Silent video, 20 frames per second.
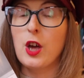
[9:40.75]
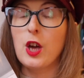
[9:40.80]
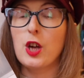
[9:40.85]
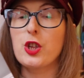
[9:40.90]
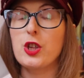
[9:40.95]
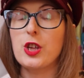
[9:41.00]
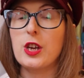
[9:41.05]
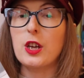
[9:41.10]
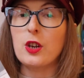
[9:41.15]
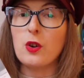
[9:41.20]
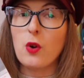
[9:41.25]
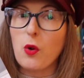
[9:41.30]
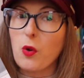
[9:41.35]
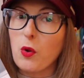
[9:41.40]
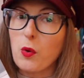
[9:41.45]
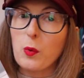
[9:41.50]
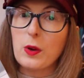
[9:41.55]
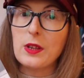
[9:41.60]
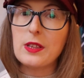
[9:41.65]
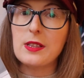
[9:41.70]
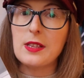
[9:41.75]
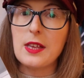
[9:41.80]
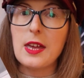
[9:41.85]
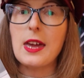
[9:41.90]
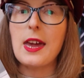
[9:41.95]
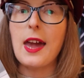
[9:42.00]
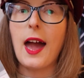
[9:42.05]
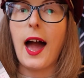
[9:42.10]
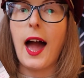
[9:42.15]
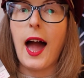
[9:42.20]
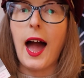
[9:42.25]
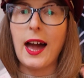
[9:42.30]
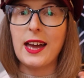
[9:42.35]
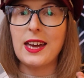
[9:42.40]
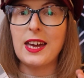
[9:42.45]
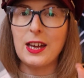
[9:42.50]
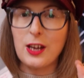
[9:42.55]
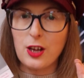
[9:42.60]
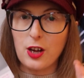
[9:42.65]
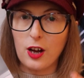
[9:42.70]
she can always see a
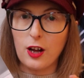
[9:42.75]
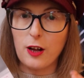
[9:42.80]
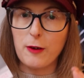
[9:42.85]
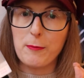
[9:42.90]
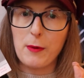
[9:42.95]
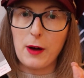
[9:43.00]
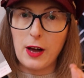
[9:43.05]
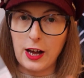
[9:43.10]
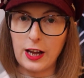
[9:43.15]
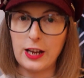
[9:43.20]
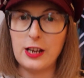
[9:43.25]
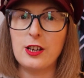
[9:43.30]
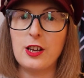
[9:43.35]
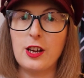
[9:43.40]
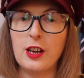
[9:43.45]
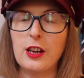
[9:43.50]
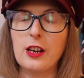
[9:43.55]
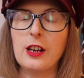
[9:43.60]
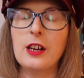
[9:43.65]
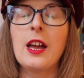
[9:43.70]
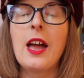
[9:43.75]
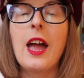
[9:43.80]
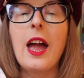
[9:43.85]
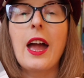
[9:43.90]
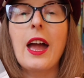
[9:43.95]
hanging girl behind her.